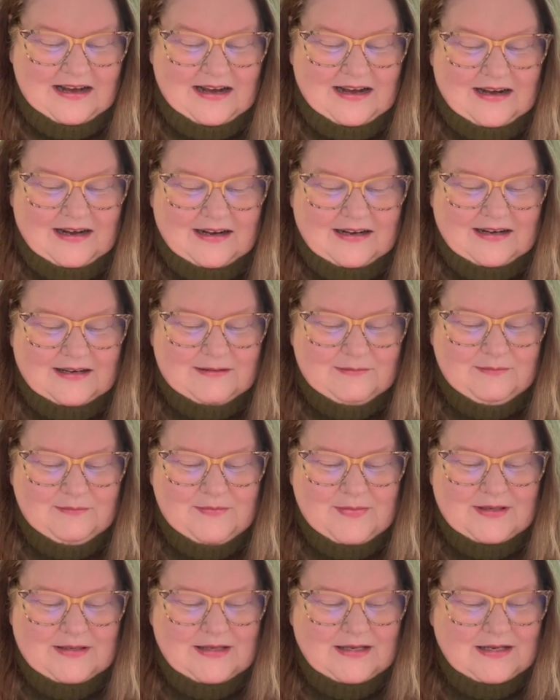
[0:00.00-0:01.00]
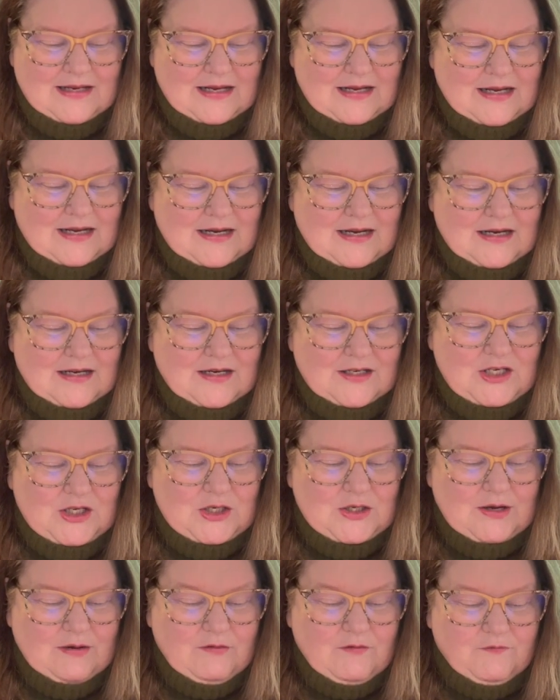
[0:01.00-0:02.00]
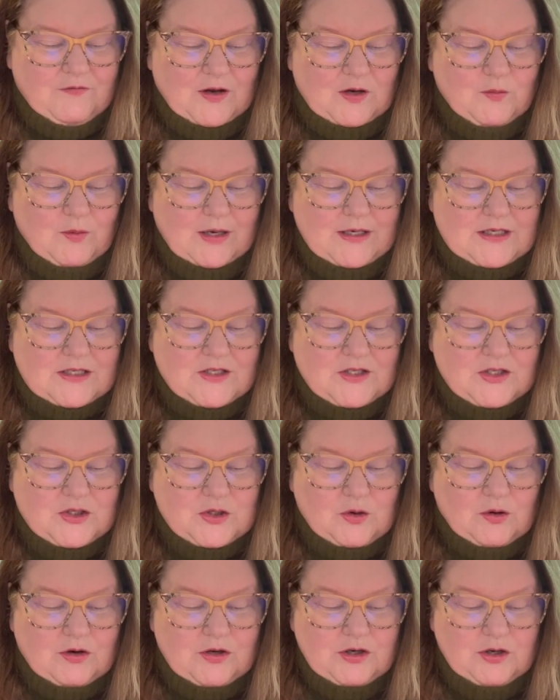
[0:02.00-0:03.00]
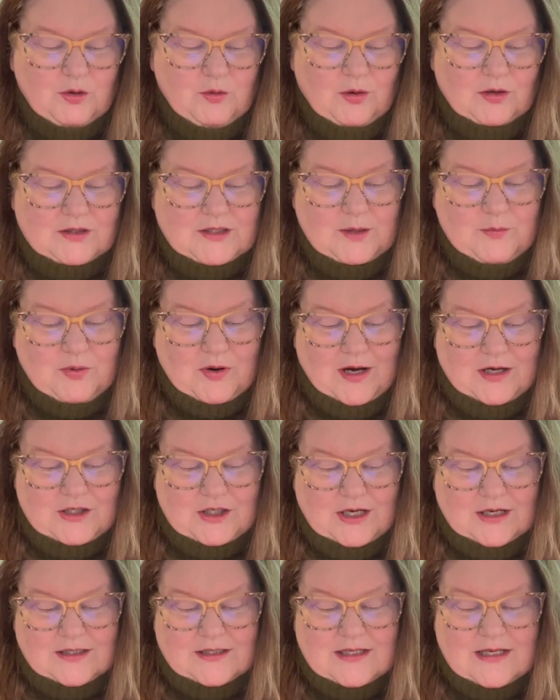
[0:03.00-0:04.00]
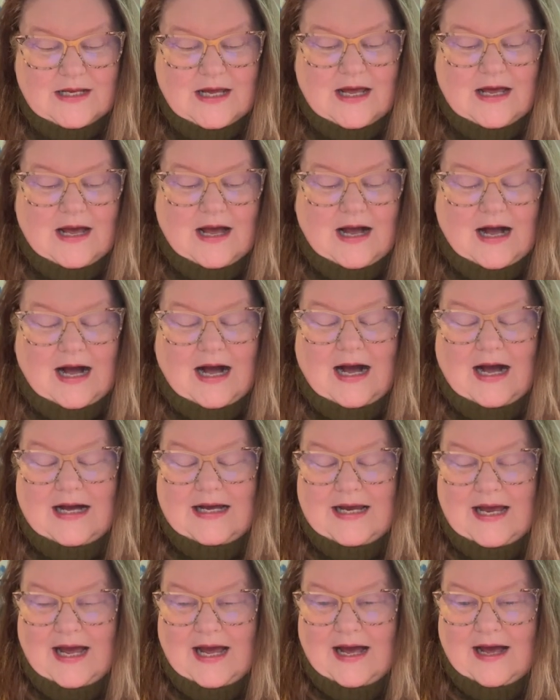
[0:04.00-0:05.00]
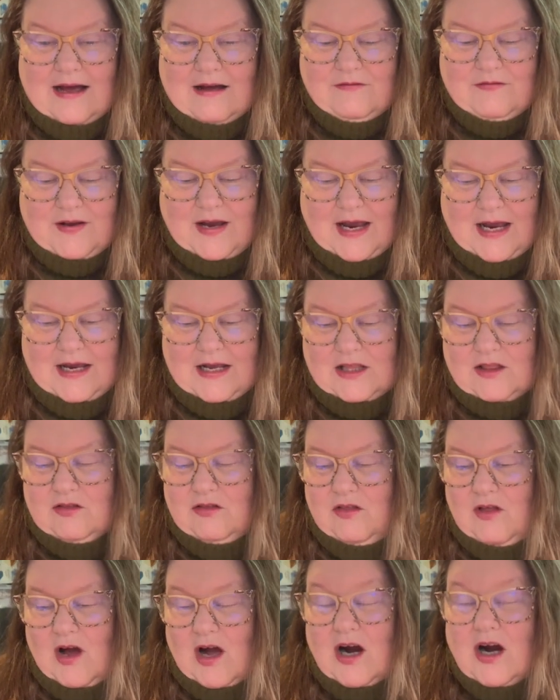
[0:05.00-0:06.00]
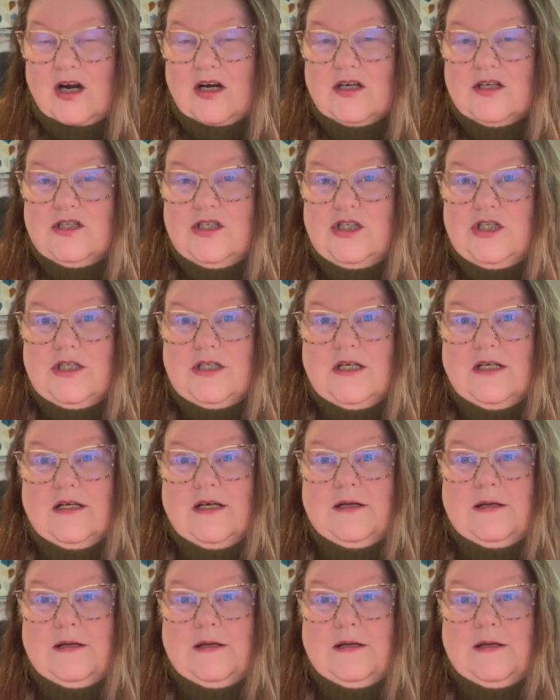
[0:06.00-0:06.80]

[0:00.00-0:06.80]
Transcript: Do you have a fun way to store your quilted projects? I have a large